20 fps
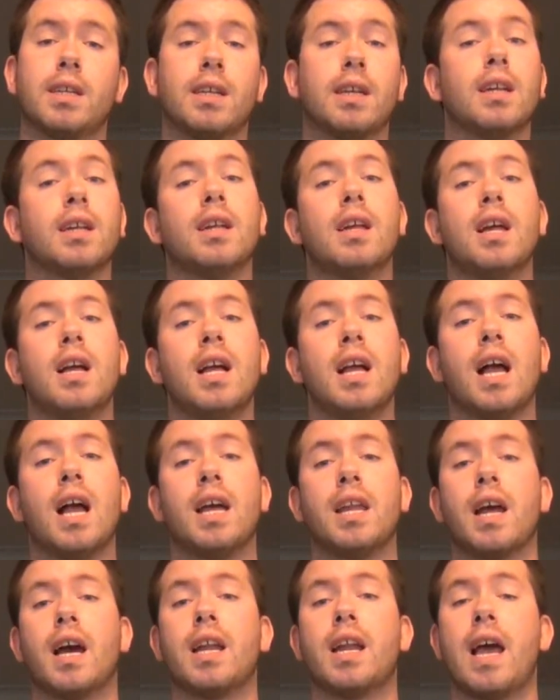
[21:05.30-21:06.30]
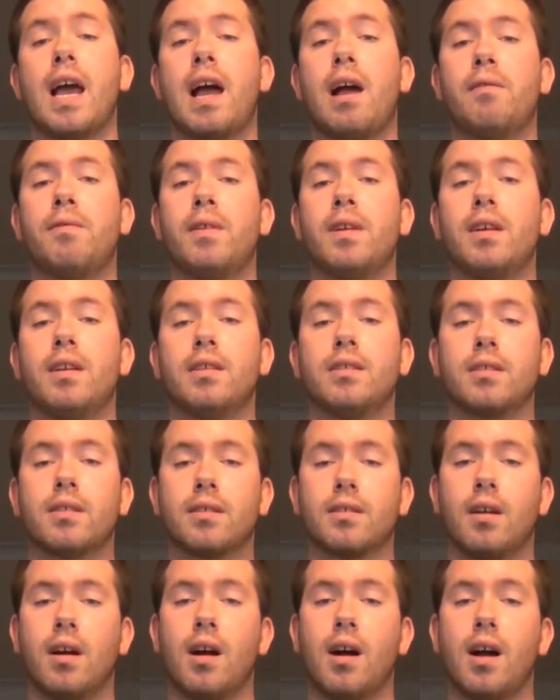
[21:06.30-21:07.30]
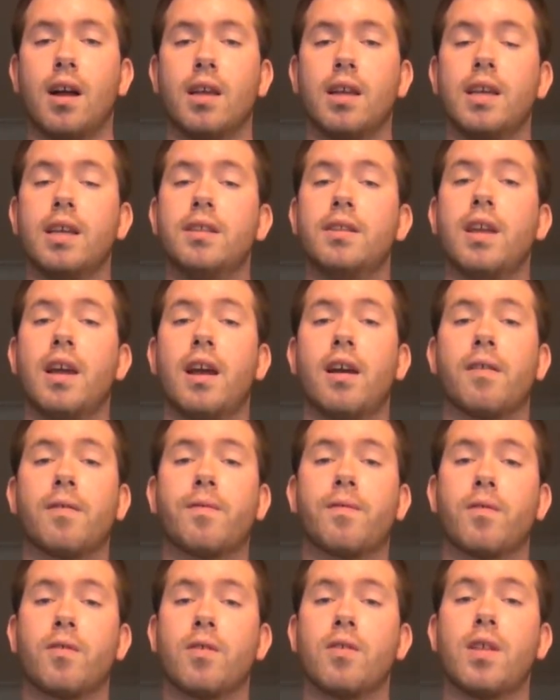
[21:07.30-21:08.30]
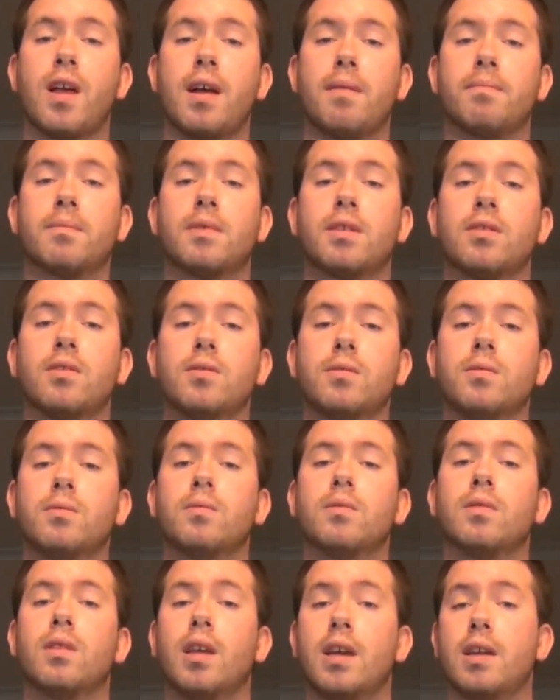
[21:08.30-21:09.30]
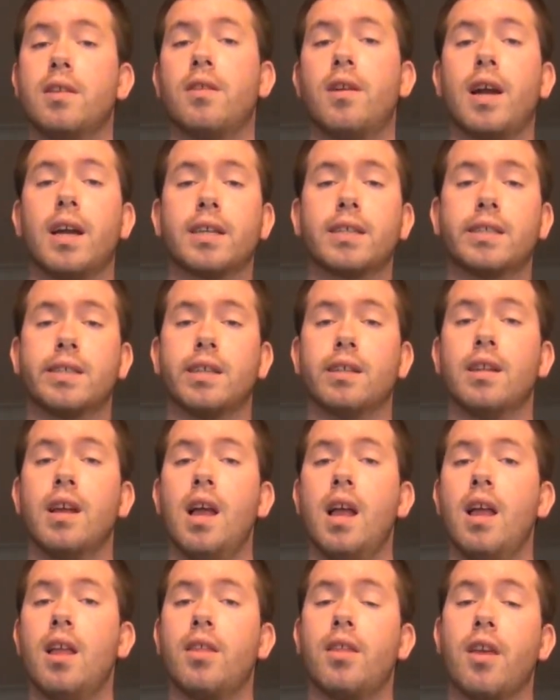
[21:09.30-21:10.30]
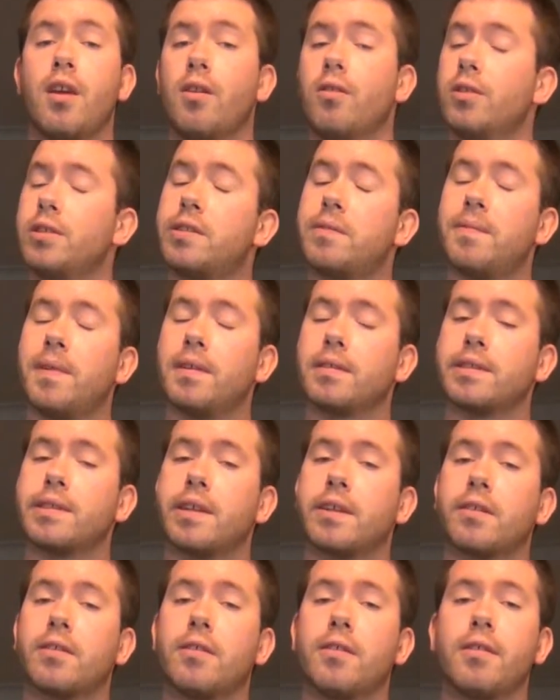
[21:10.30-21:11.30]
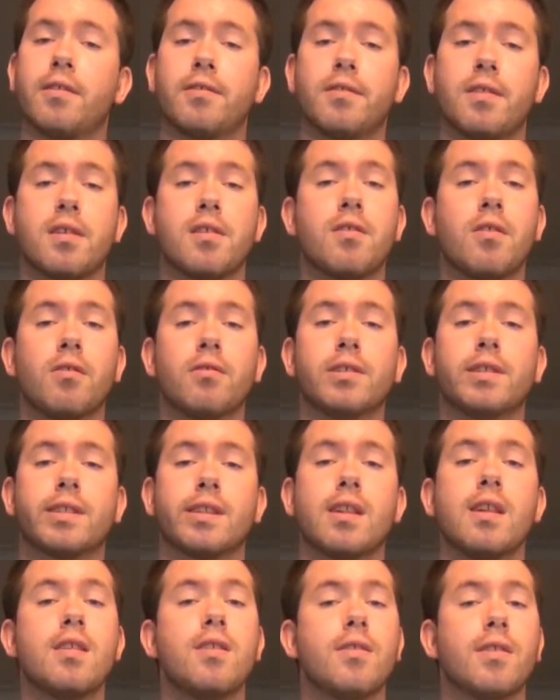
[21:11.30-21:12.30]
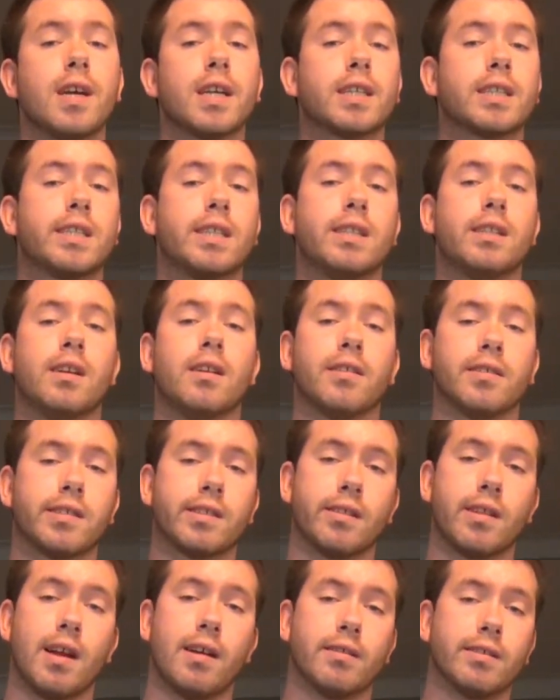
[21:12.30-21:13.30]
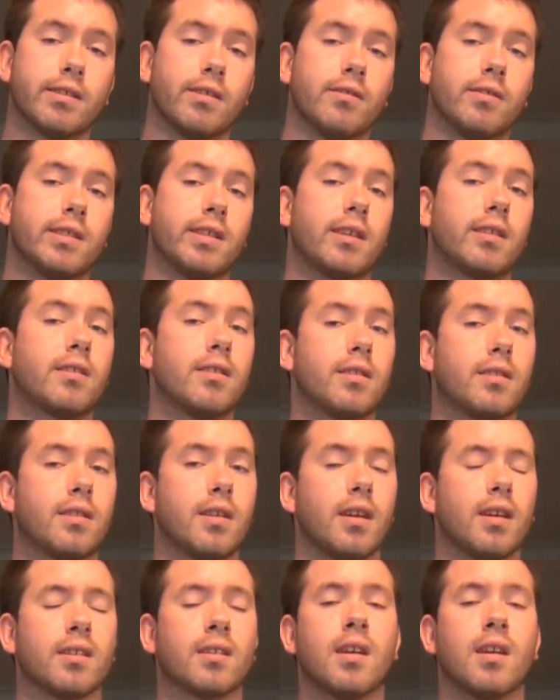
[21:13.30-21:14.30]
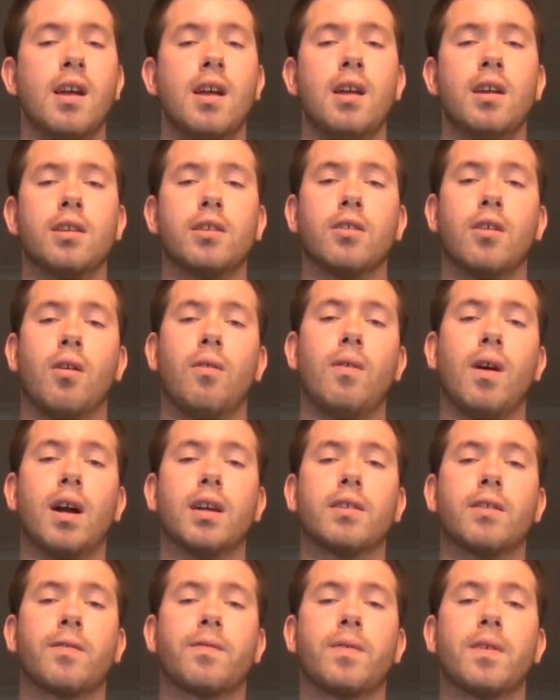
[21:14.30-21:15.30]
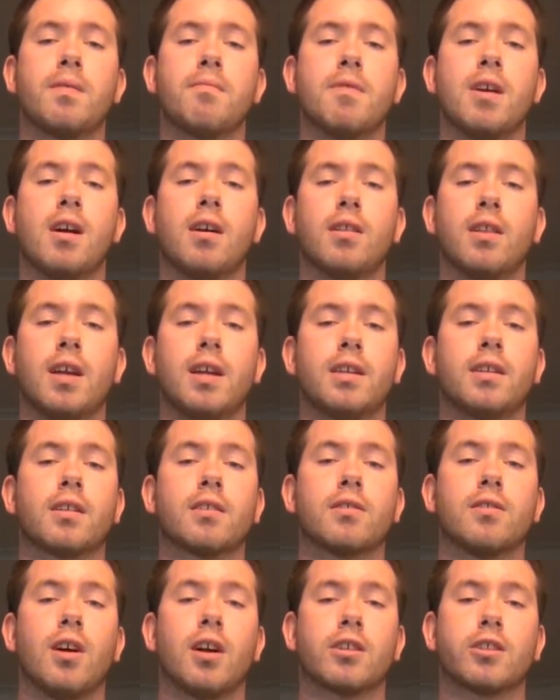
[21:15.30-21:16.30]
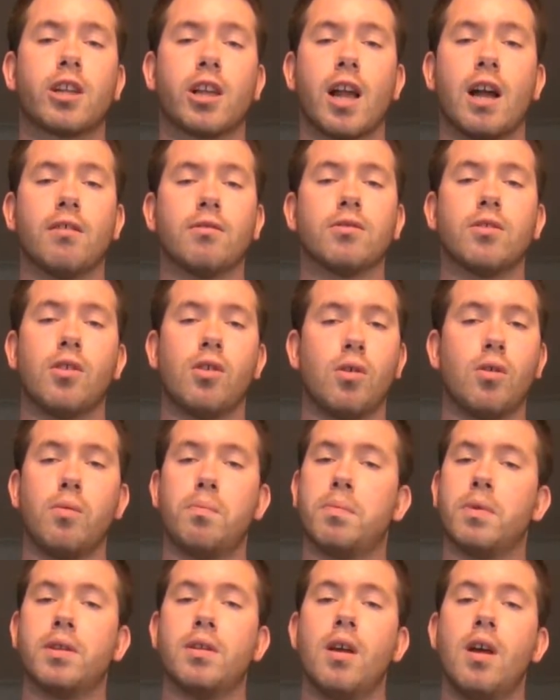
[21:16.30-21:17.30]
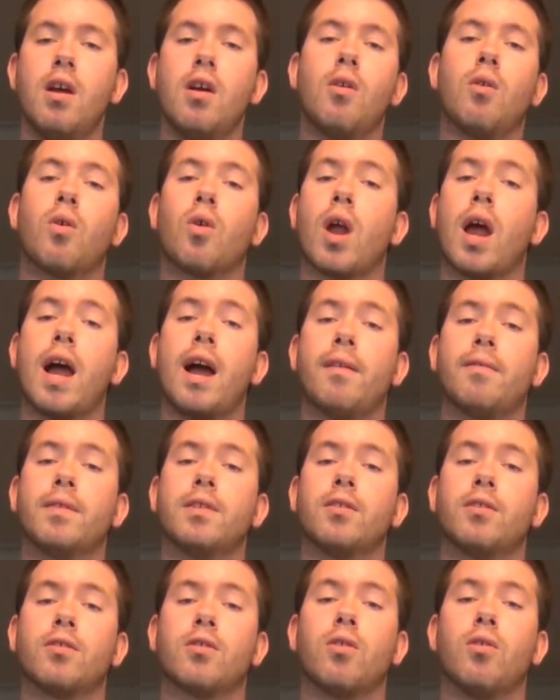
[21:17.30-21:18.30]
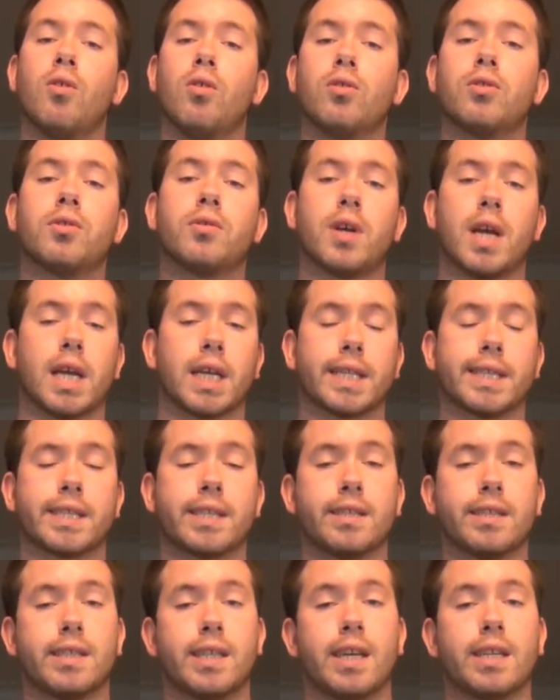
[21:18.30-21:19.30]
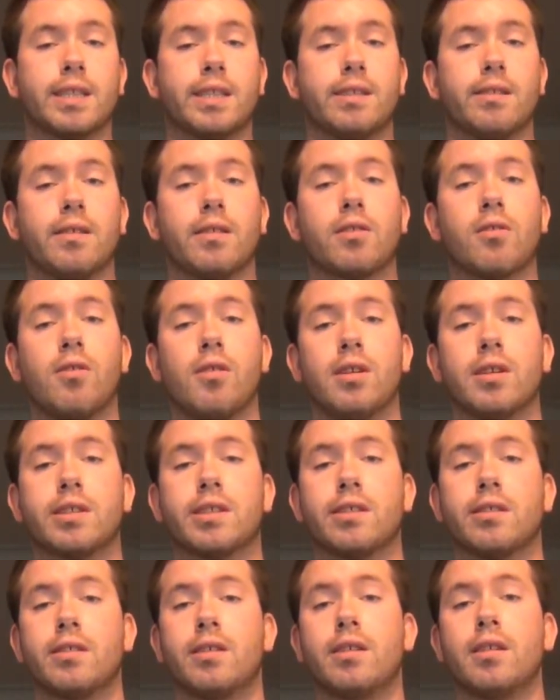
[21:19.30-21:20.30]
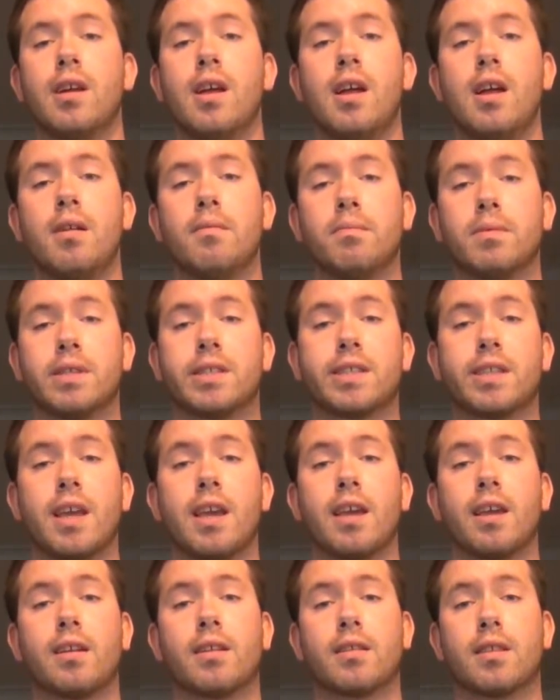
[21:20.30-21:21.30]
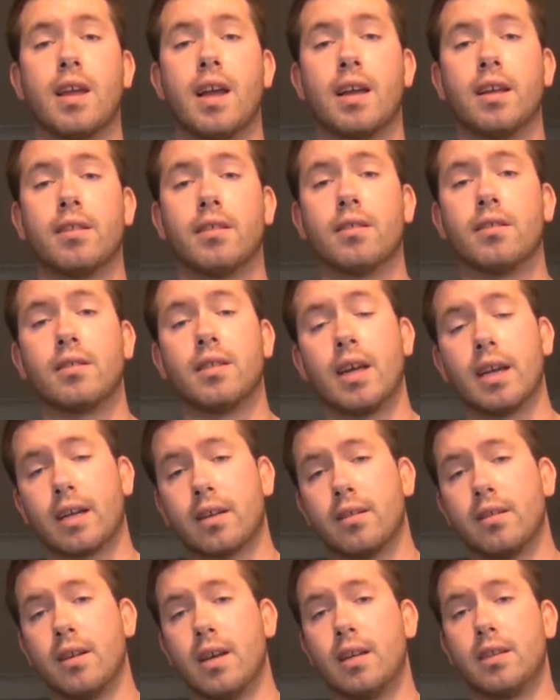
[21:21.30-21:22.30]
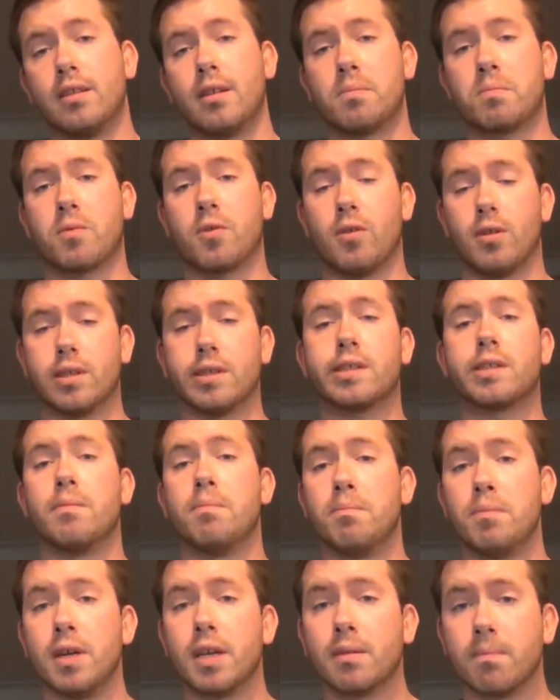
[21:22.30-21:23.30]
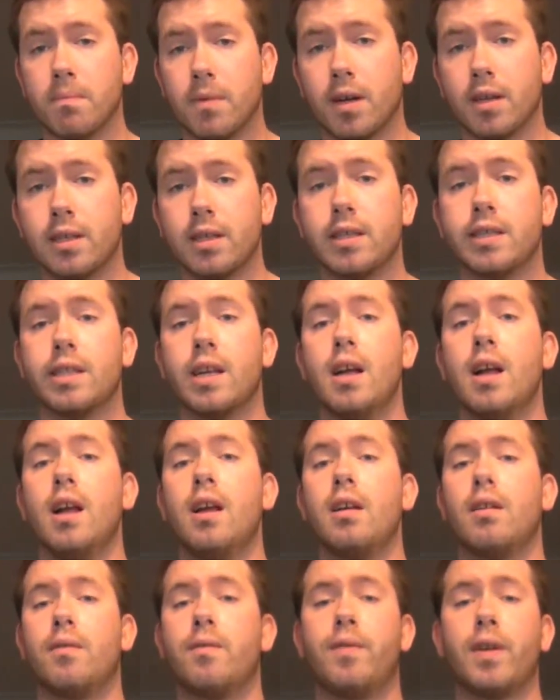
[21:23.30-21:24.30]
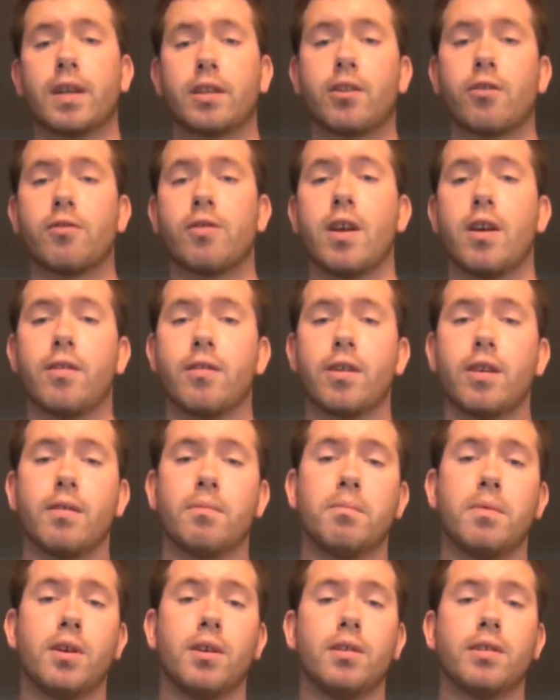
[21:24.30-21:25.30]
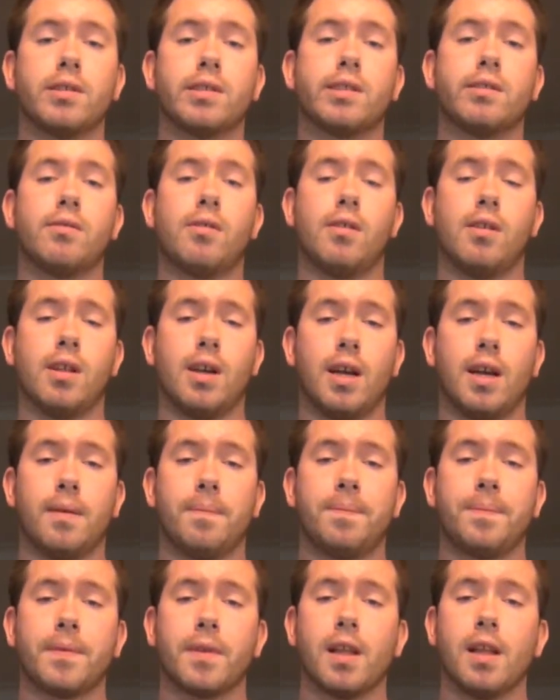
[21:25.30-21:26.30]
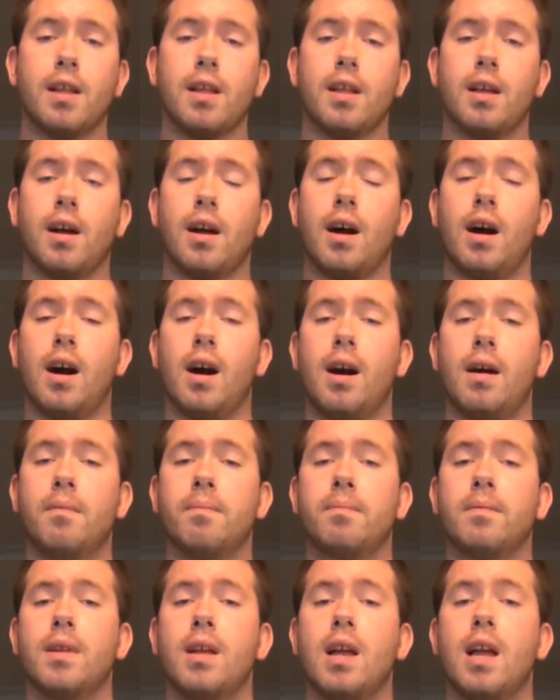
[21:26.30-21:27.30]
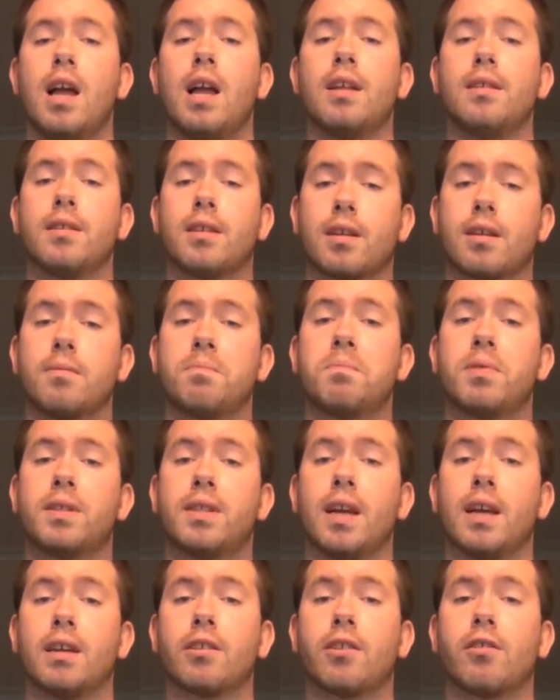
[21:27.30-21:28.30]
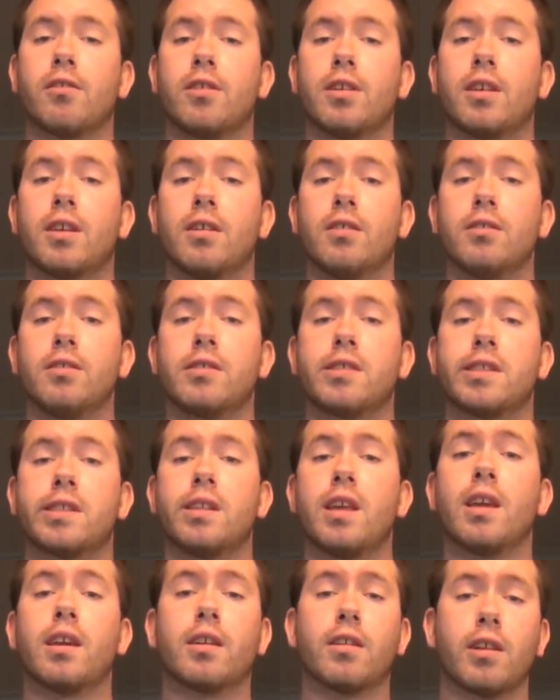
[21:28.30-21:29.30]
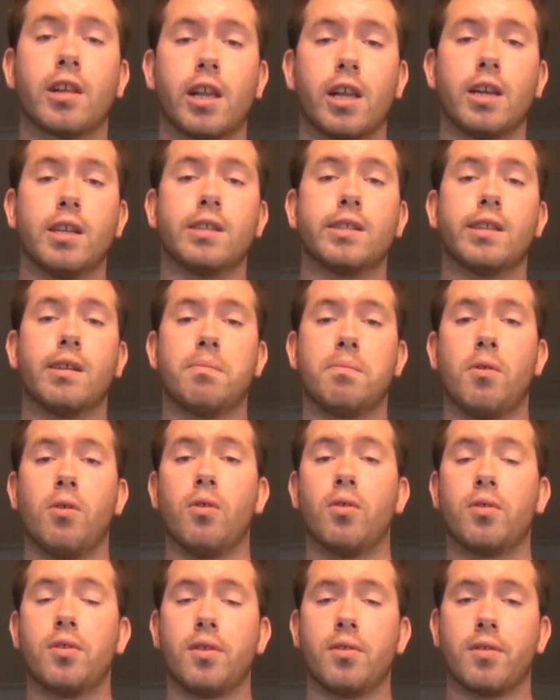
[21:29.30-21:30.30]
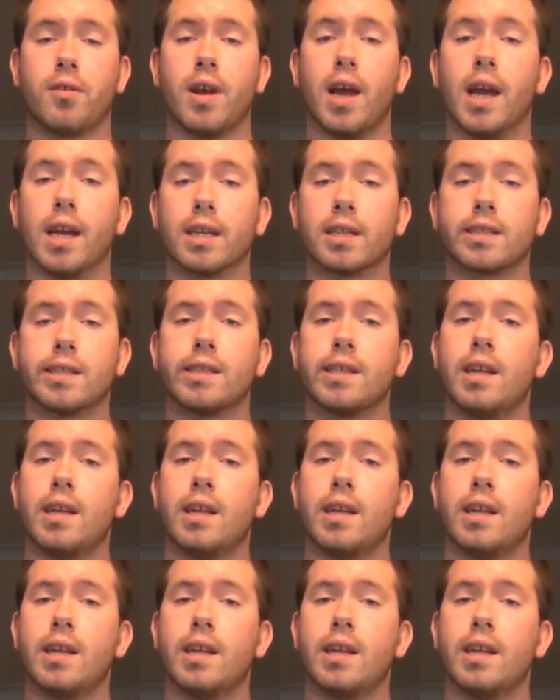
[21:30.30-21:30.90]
it, and I'd have it in there for them to lay their eggs in. They always felt secure and they'd always lay their eggs in there, so that was always a good thing. You don't want your female laying a clutch out in the open or having her hold her eggs, because that's a costly mistake that could end up costing big monies, veterinarian bills and all that. And it could potentially kill your snake if she ends up holding her eggs.